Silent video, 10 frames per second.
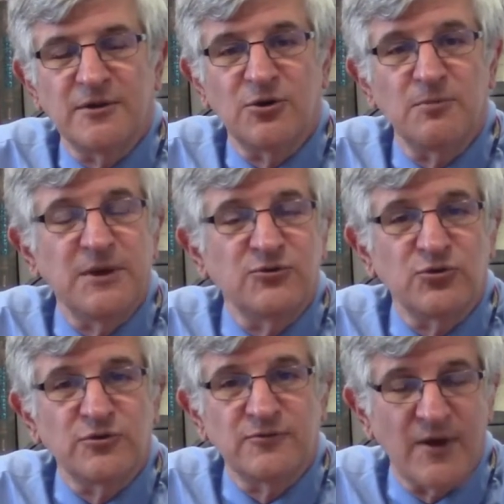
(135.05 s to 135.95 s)
that are
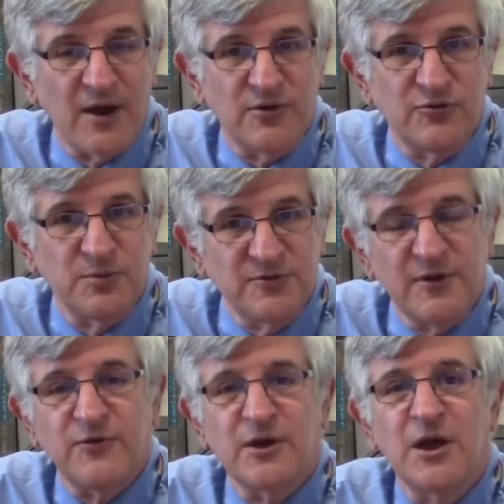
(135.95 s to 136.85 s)
measles virus
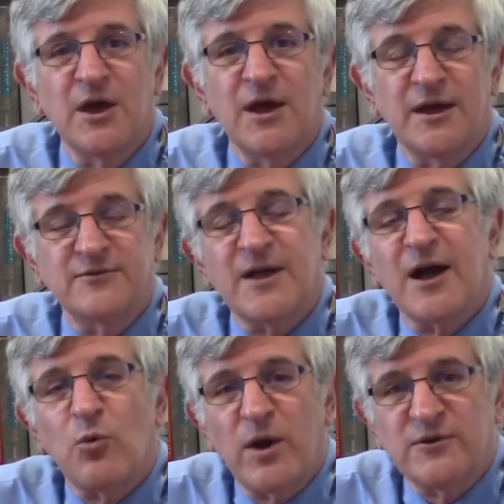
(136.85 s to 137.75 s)
specific, it's
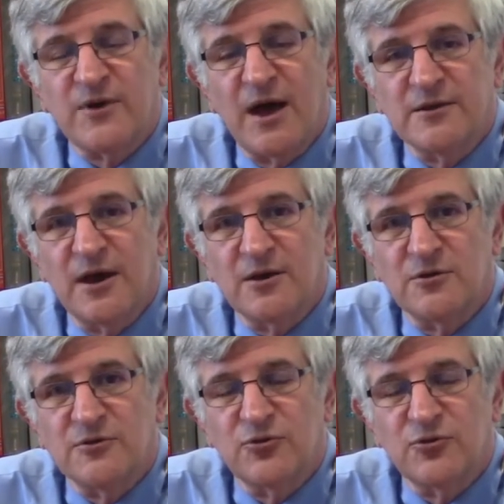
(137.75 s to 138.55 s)
not quite as high titered.